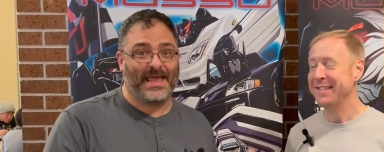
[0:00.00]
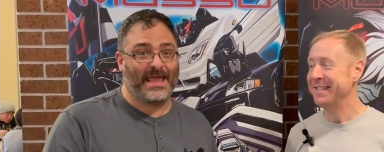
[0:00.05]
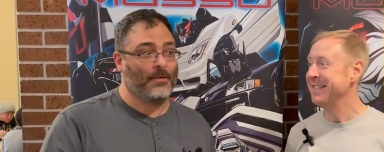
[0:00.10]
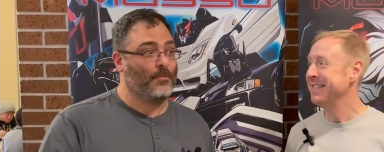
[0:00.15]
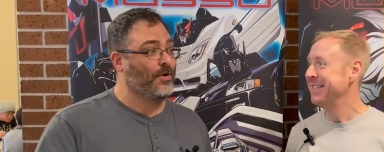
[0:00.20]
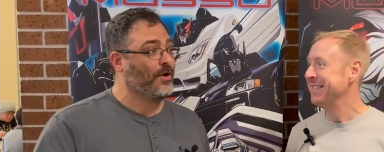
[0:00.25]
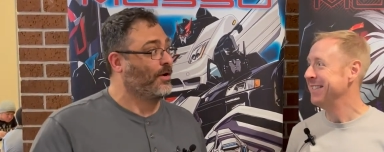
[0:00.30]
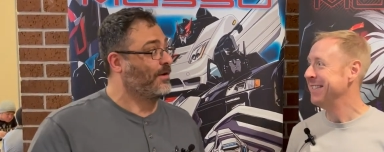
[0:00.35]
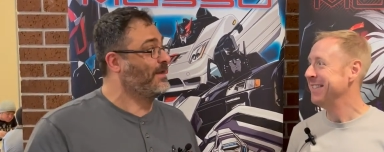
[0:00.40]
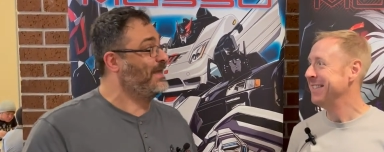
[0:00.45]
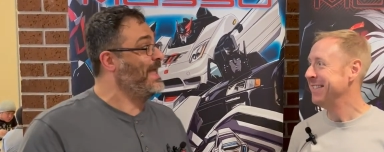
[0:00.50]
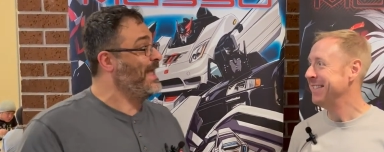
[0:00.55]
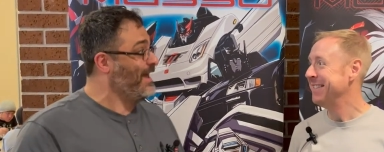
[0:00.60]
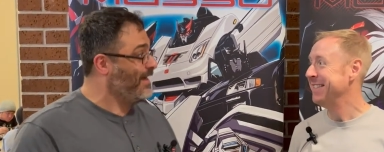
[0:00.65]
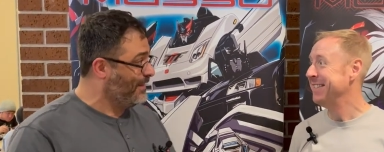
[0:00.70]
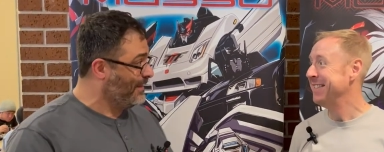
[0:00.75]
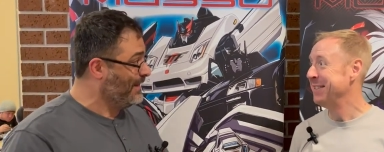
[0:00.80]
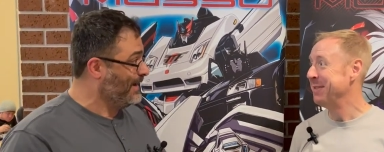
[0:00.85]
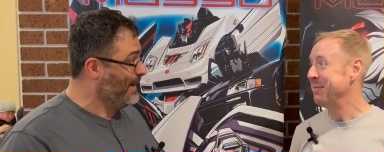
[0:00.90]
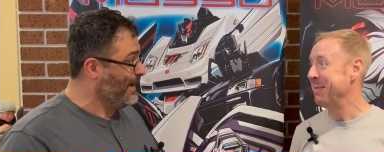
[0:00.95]
Speaker 1: name. We are
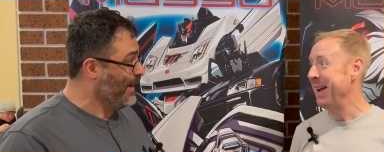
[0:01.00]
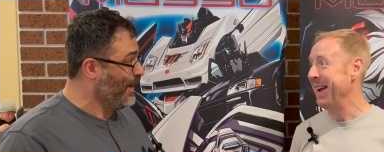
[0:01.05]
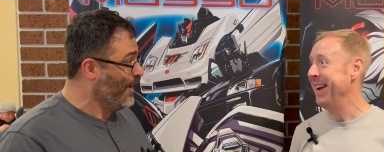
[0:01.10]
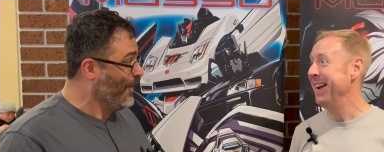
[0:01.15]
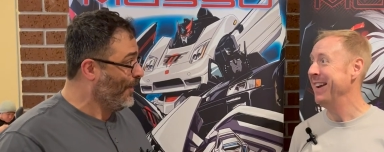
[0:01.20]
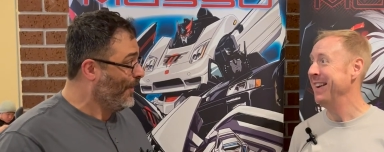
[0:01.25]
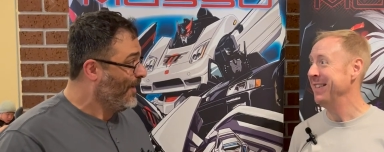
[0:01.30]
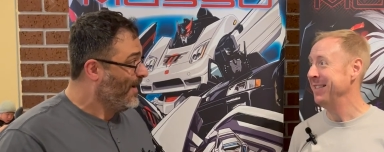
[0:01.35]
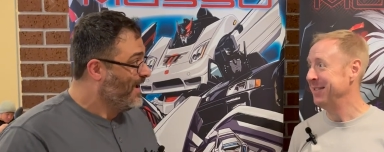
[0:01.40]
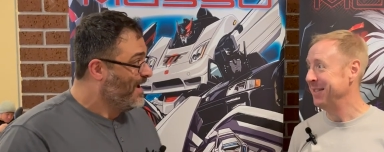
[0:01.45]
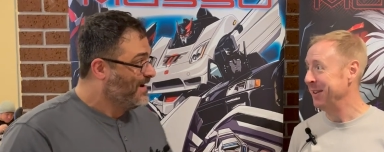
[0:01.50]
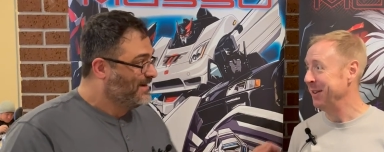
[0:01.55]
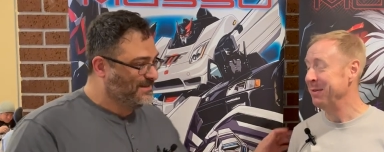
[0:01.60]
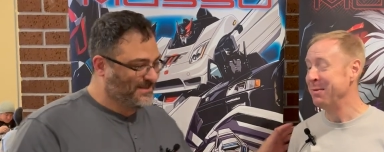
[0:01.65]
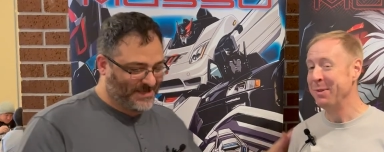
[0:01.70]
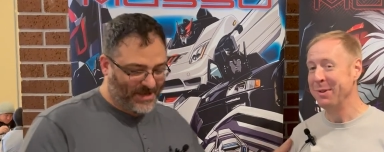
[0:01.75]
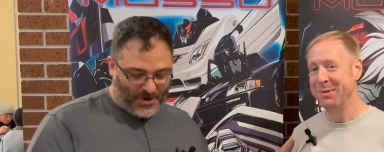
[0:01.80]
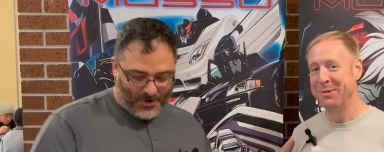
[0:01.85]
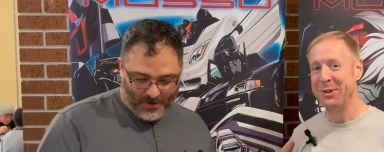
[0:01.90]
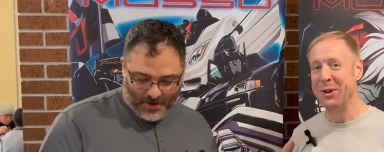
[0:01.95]
killing it Man, here.
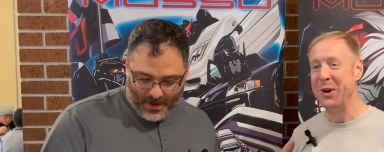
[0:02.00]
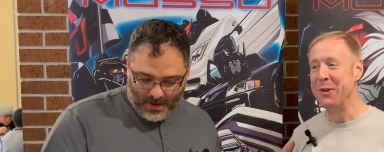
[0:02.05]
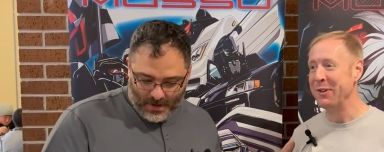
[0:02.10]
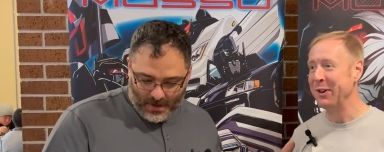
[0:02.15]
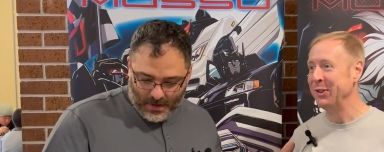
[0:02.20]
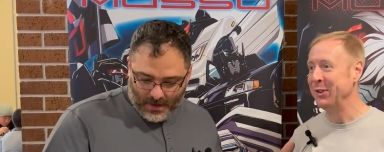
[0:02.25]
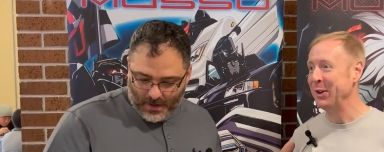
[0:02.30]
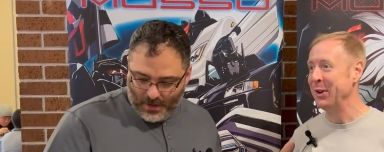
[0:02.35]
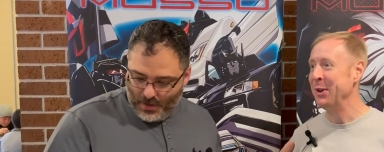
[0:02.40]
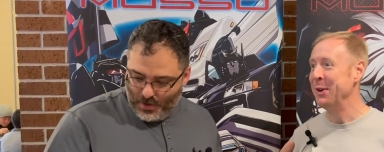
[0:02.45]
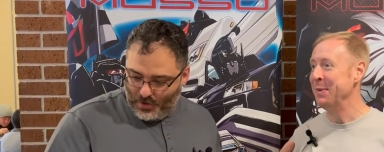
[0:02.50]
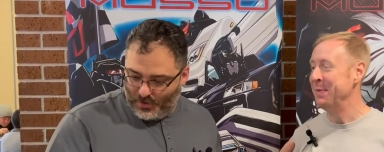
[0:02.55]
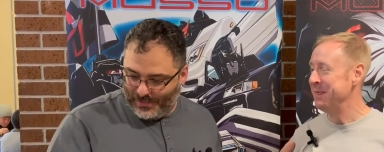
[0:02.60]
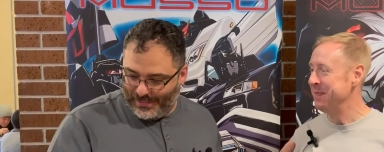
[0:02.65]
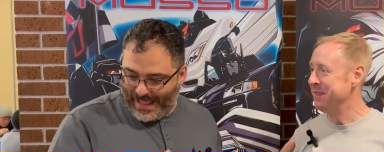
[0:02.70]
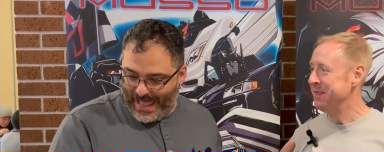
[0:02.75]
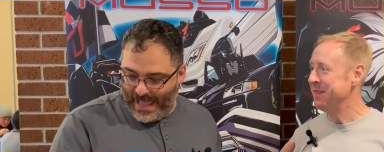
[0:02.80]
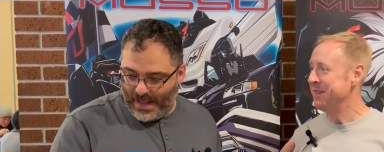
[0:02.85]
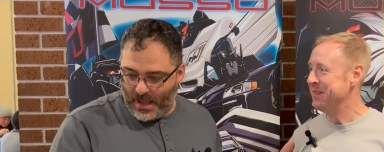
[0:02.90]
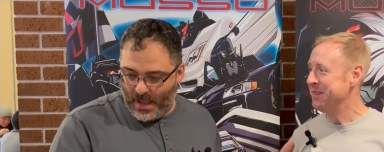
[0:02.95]
So two for two.
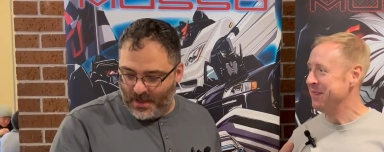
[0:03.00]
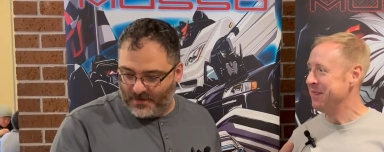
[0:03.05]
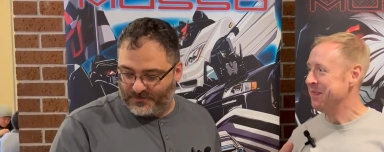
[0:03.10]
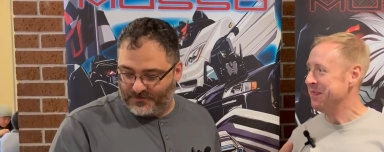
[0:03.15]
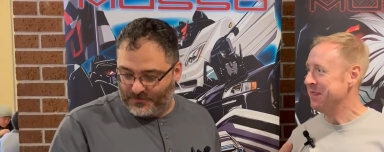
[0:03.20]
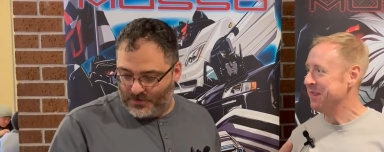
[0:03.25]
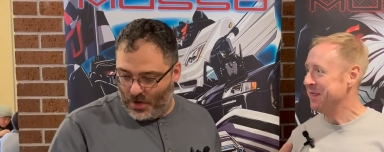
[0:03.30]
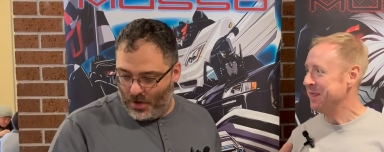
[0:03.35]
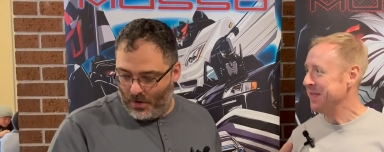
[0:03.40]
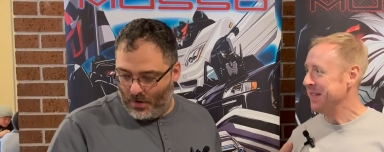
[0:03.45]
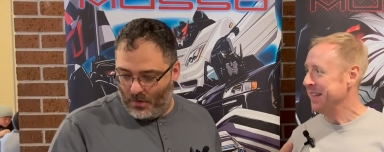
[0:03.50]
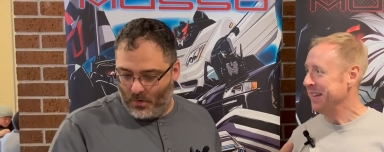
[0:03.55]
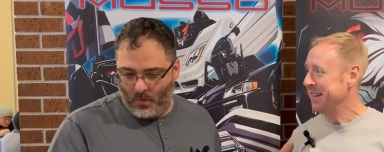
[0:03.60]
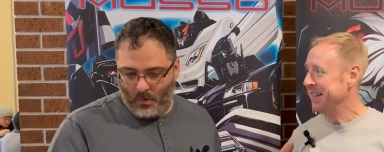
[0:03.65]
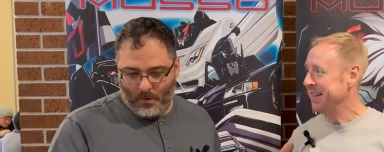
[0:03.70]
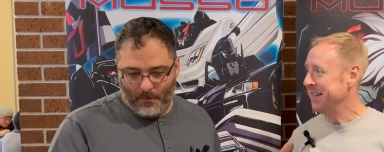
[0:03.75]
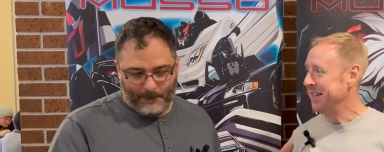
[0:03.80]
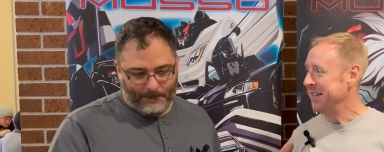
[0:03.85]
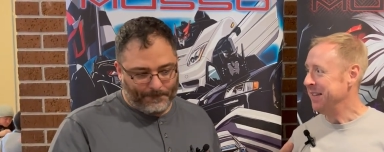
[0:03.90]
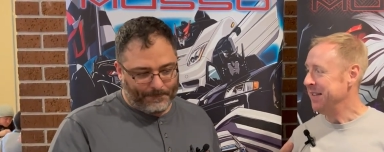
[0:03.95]
Let us
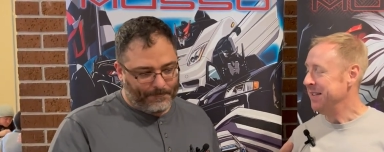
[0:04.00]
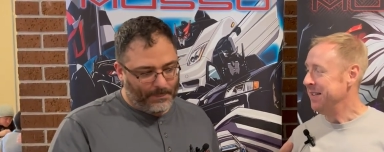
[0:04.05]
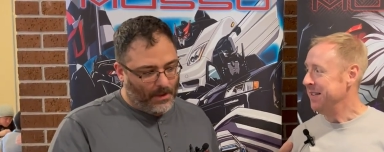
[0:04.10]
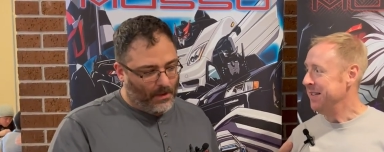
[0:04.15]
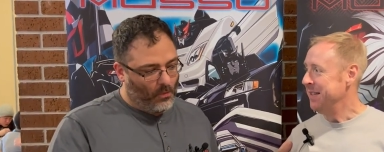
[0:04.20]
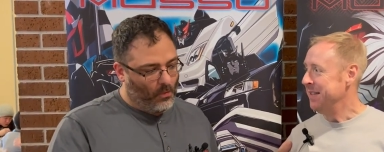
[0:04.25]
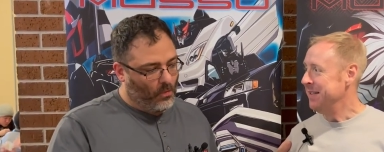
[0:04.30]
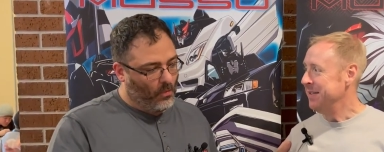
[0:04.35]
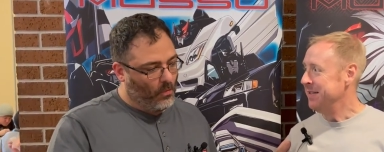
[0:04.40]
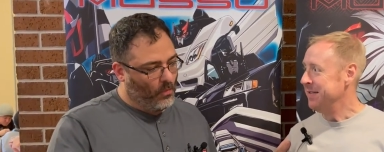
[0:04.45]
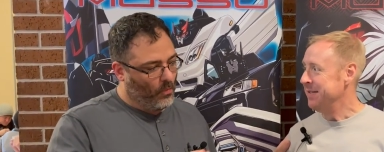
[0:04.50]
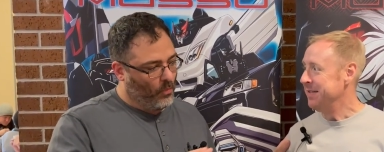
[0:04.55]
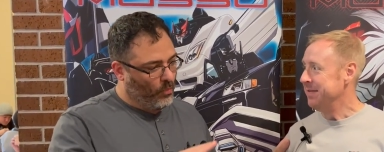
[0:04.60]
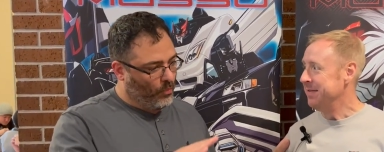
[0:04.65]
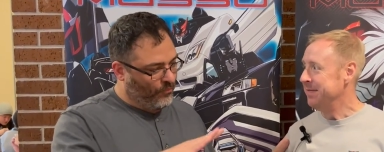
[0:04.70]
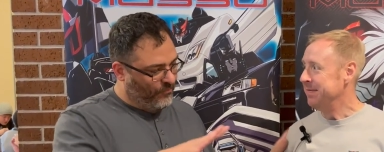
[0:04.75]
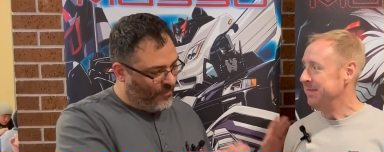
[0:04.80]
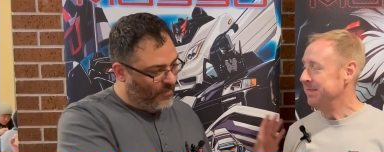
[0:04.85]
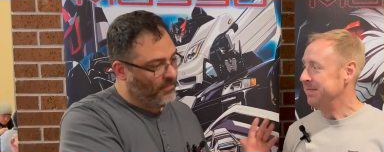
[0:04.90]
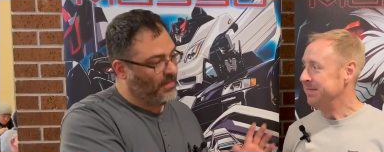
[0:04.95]
know
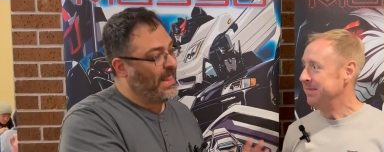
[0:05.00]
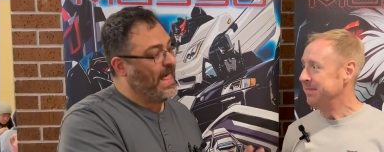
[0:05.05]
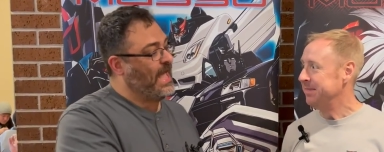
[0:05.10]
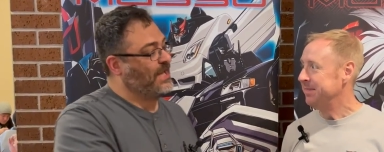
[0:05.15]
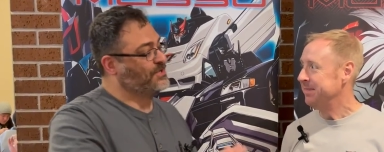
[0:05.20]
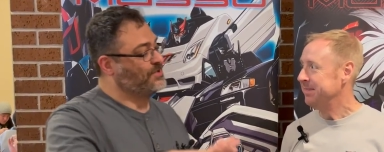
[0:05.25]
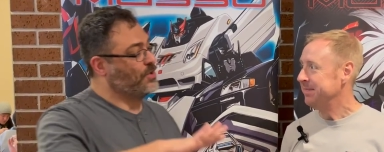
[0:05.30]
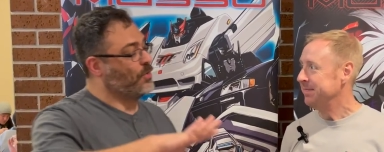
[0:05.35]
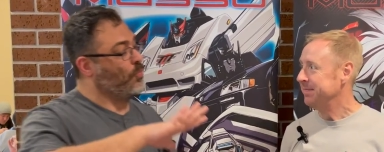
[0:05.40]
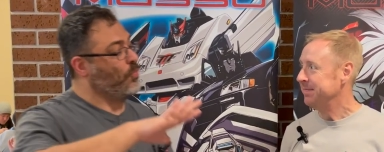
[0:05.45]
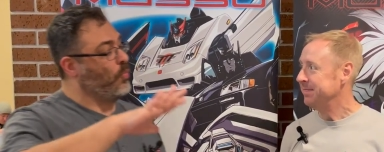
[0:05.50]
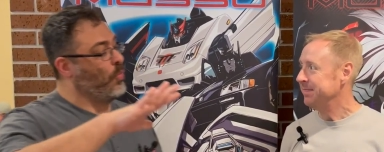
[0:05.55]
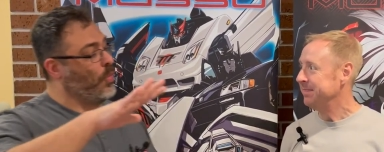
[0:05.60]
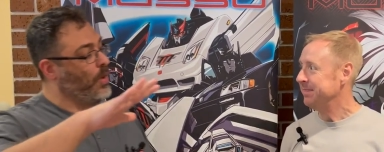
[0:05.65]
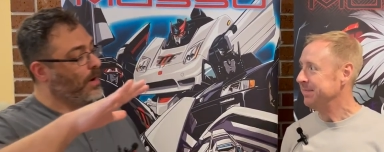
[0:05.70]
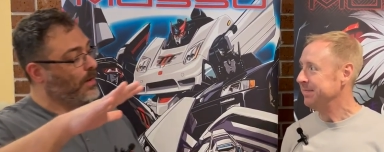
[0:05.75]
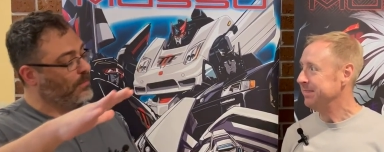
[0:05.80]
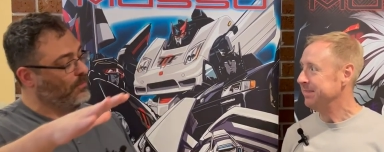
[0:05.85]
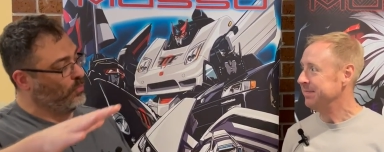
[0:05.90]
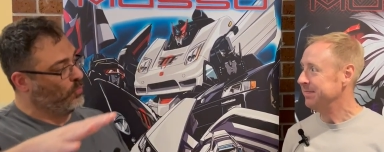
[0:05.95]
from last year what